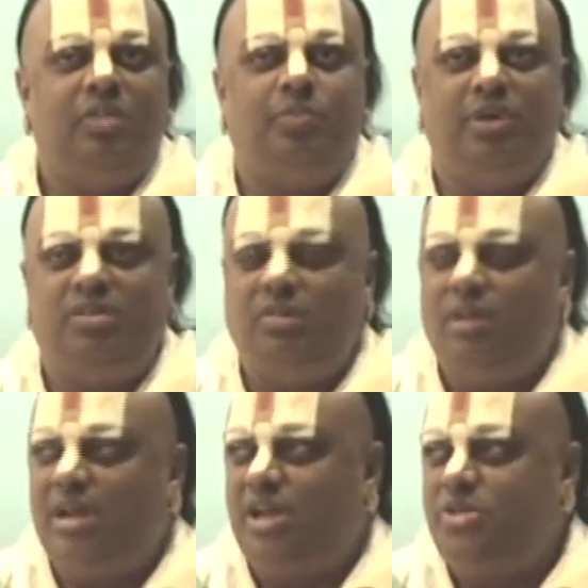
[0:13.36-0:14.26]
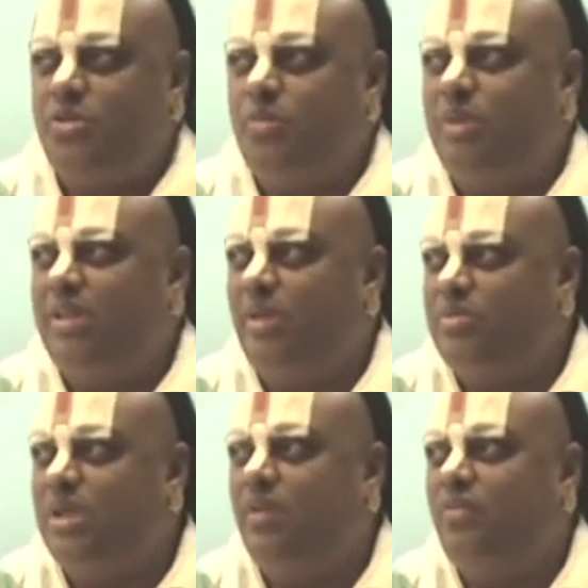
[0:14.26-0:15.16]
that is perceived and assured
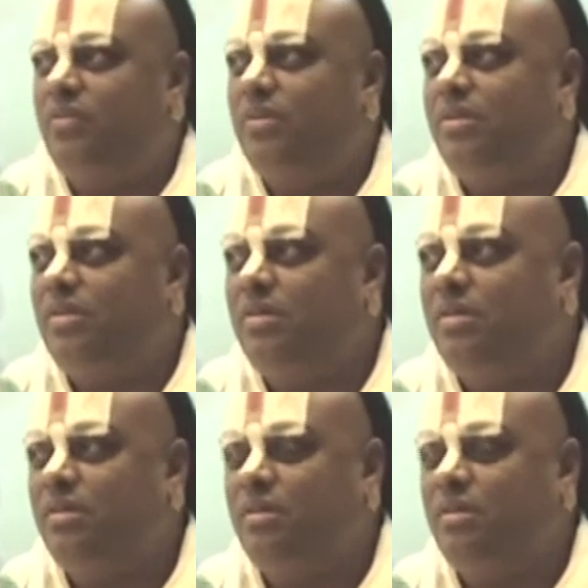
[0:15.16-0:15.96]
by themselves